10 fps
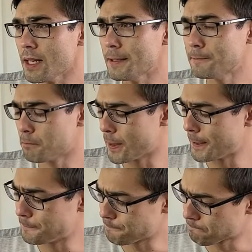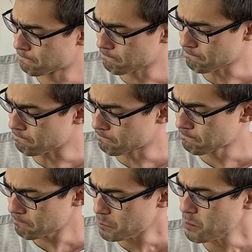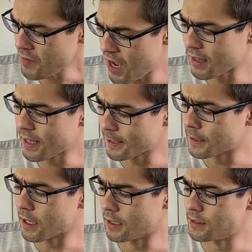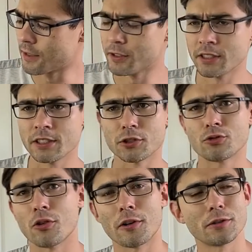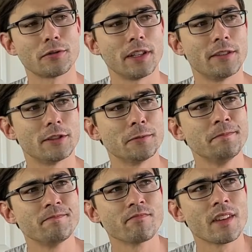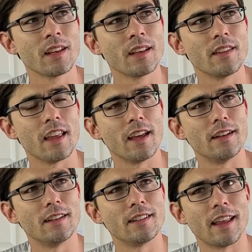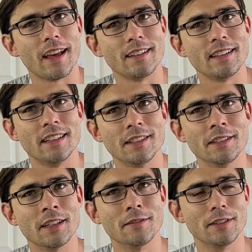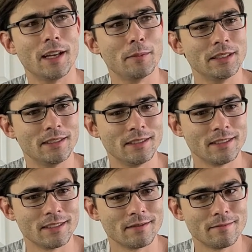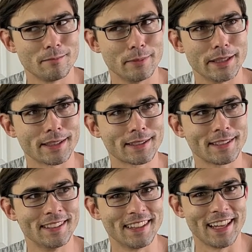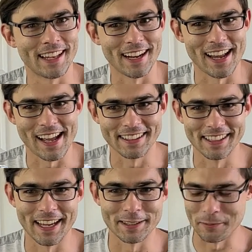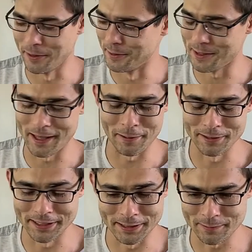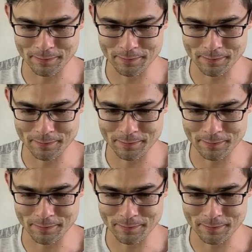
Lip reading: But I like it. Definitely a stronger flavor than that hint of lemon mix that I had last month that was